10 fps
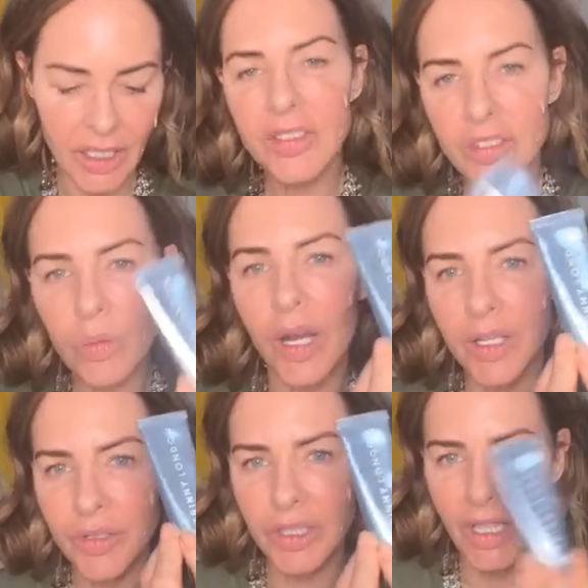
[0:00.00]
This is where
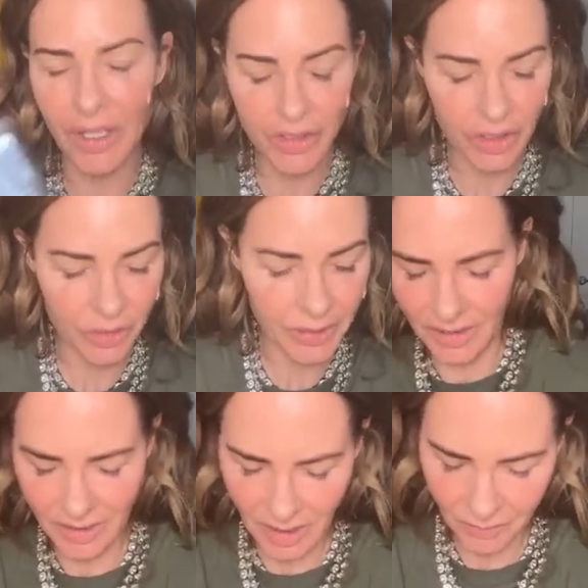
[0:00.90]
you should get to.
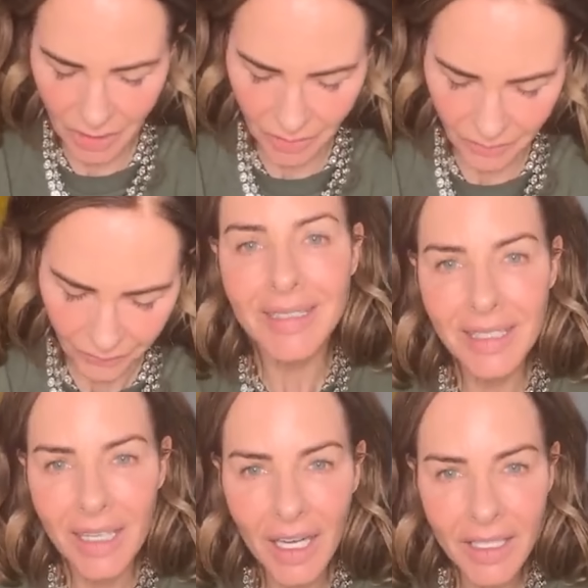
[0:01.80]
Step two is
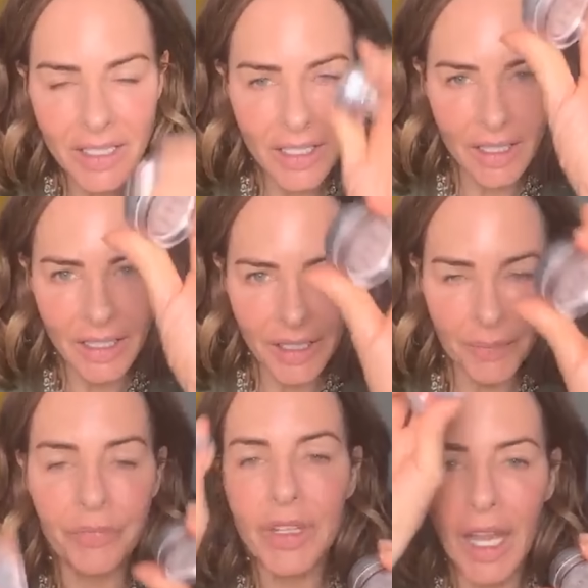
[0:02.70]
an eye to
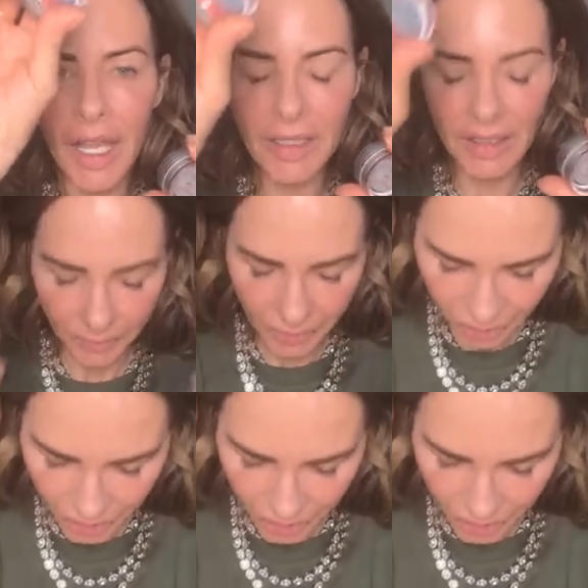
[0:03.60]
eye and a lip